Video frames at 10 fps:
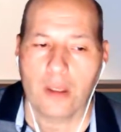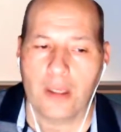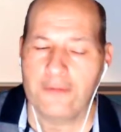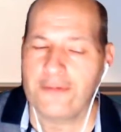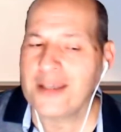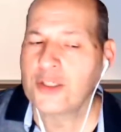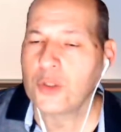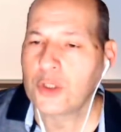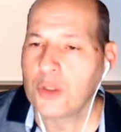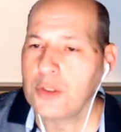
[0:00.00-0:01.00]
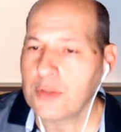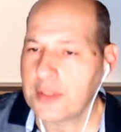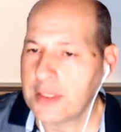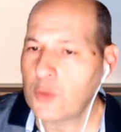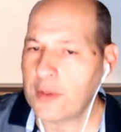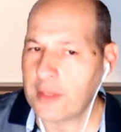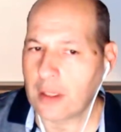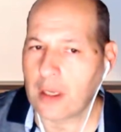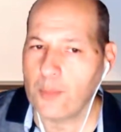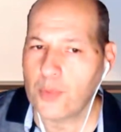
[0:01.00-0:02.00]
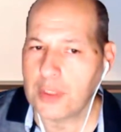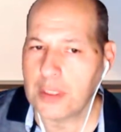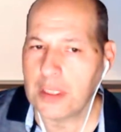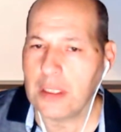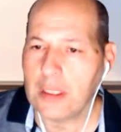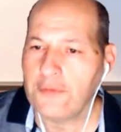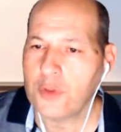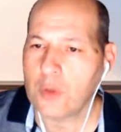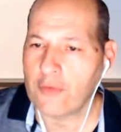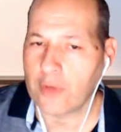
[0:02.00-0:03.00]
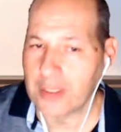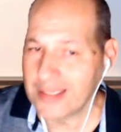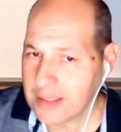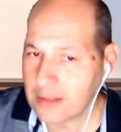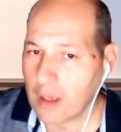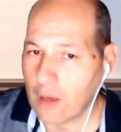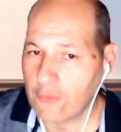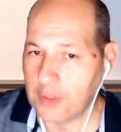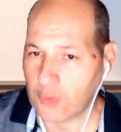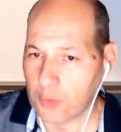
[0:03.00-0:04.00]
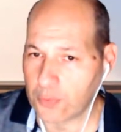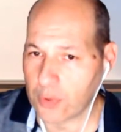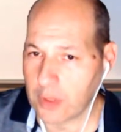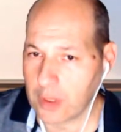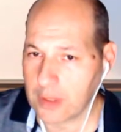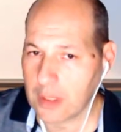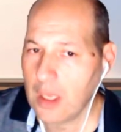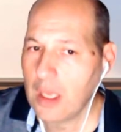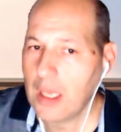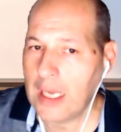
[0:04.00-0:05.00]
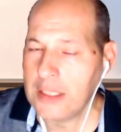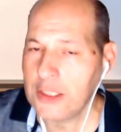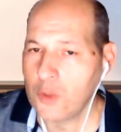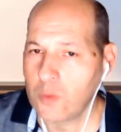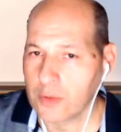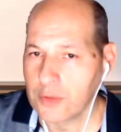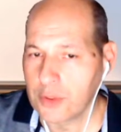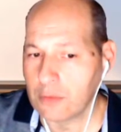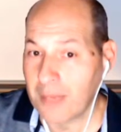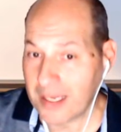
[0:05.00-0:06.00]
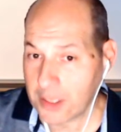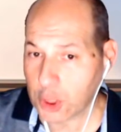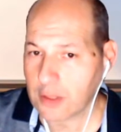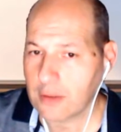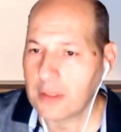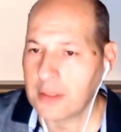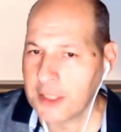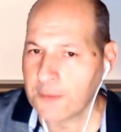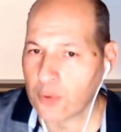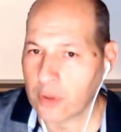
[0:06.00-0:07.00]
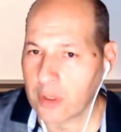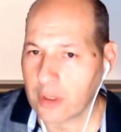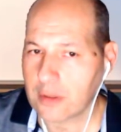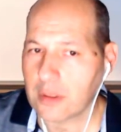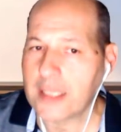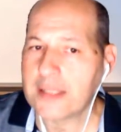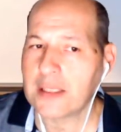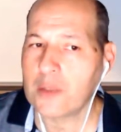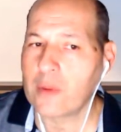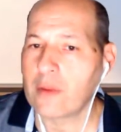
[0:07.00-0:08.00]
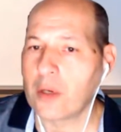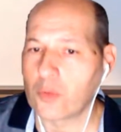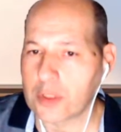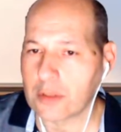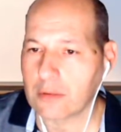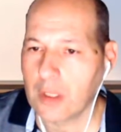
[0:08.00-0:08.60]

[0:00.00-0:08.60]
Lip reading: In fact, you could use it within a company if you have a list of different products and you want to match this product, let's say, with amount.